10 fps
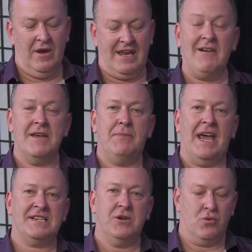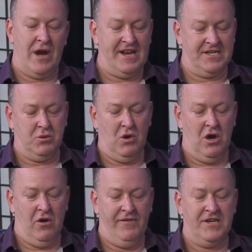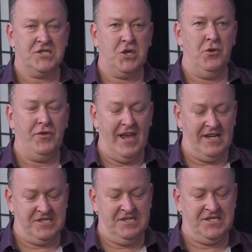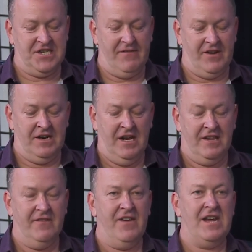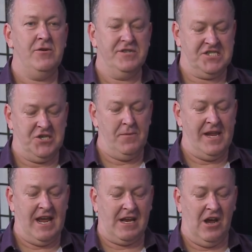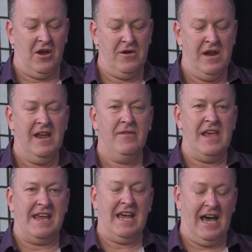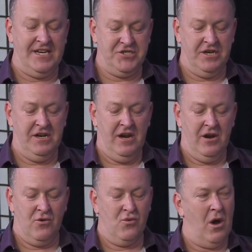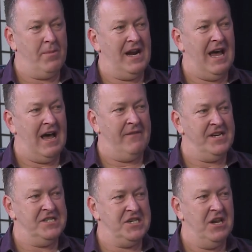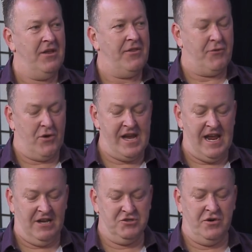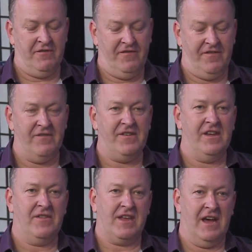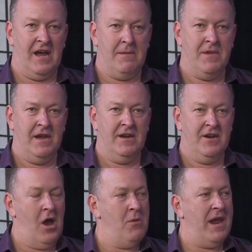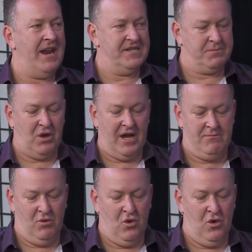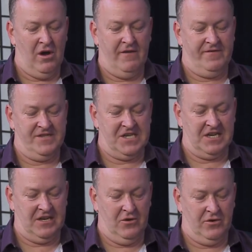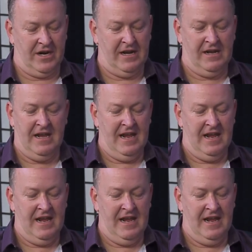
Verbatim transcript: We're going back to round 12, 2007. The venue is Subiaco. The occasion, Robert Harvey's 350th game. No man has played more for St Kilda.